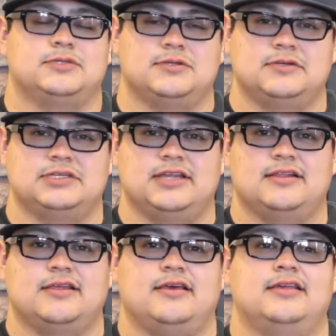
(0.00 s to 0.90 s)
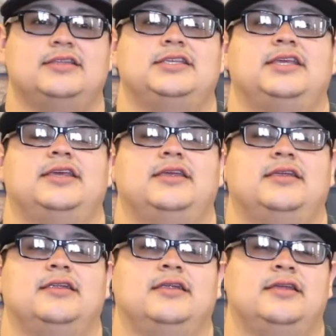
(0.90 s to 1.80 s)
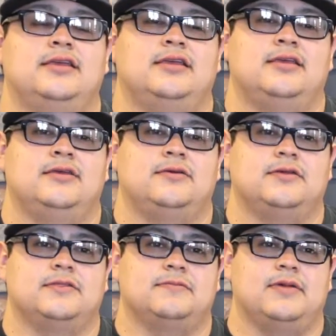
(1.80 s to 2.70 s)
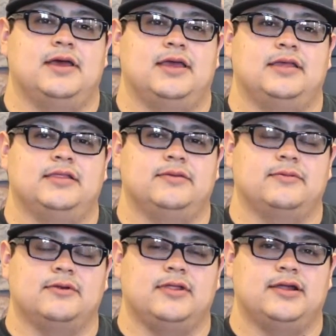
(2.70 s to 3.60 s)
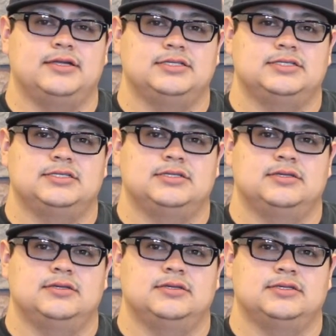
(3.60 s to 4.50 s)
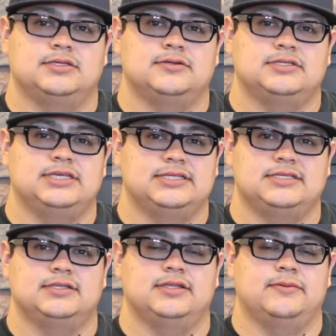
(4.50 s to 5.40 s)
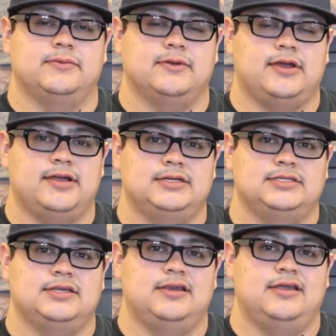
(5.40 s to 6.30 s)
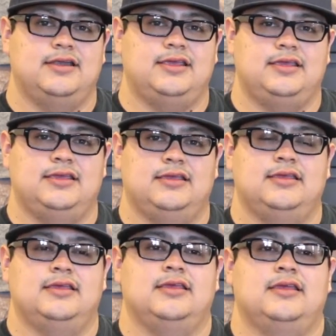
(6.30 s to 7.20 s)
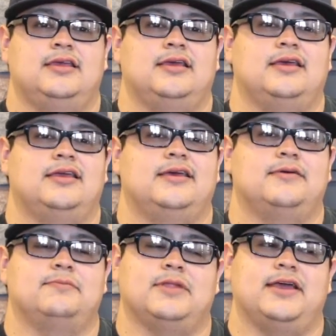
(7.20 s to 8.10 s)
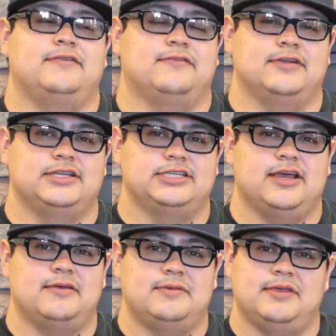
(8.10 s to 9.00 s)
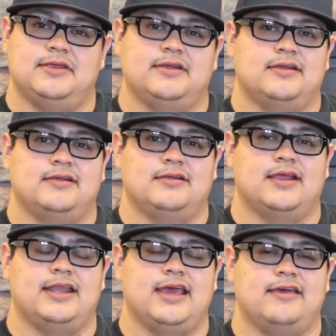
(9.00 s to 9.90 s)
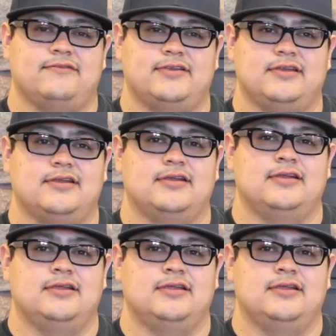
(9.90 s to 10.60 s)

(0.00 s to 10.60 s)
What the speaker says: Stone Child College here with my liberal arts associates in liberal arts degree. I applied for a job here right after.